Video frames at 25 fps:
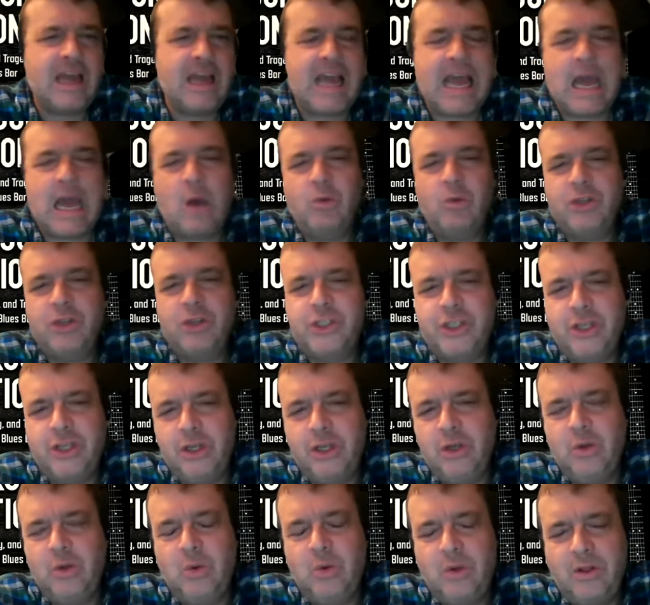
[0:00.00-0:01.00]
out
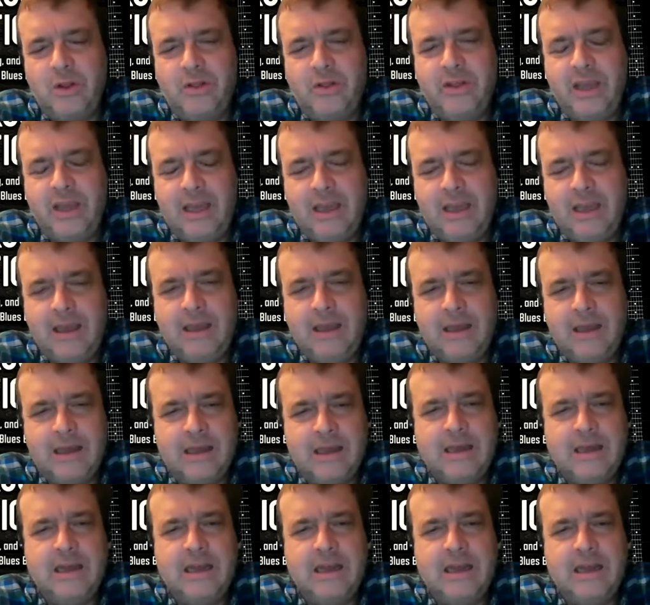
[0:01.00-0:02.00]
to the
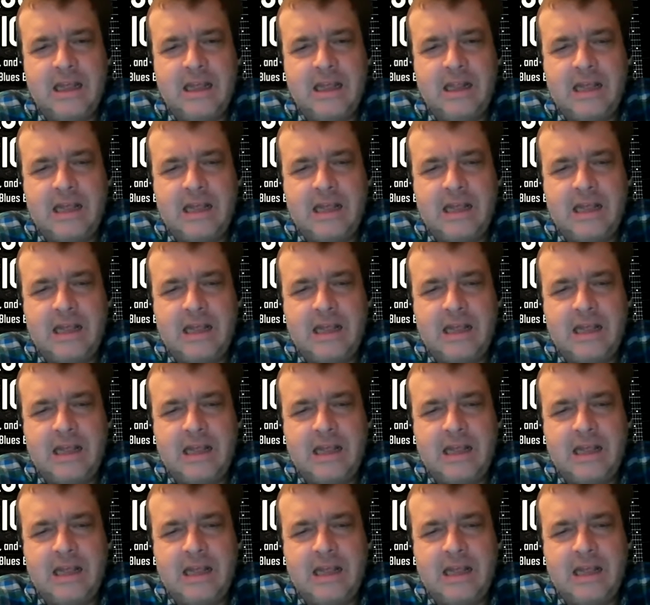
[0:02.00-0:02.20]
uh,